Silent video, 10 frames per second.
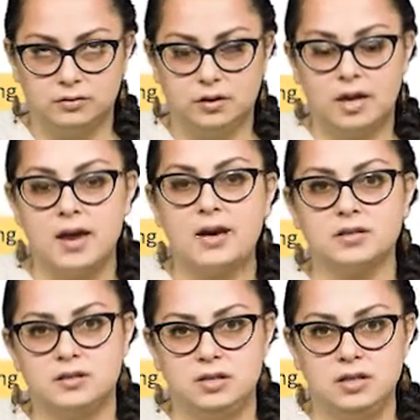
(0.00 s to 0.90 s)

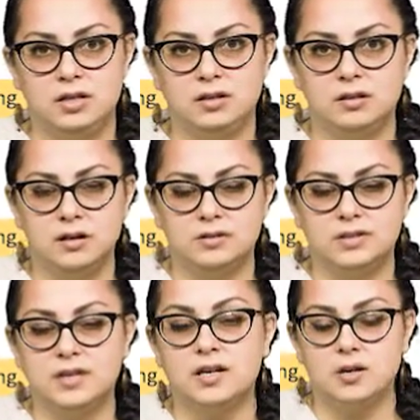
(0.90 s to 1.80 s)
connect the
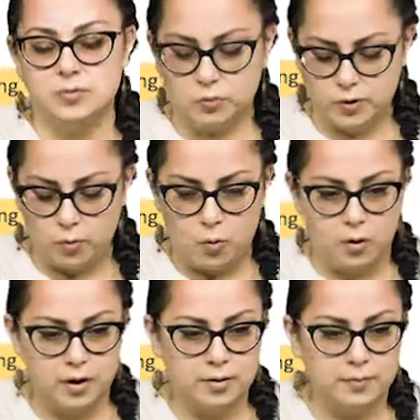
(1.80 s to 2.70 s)
synonyms with
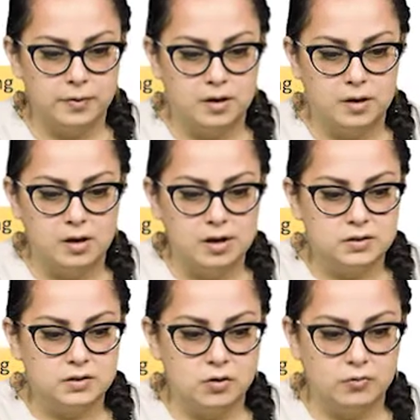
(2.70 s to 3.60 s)
or.
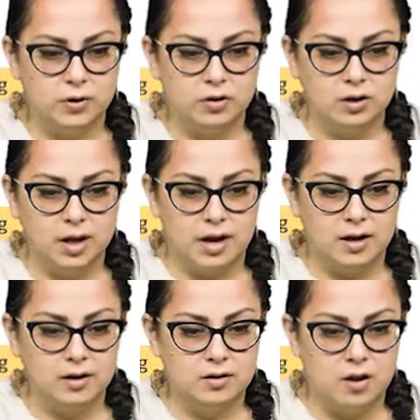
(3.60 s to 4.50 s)
So if we look at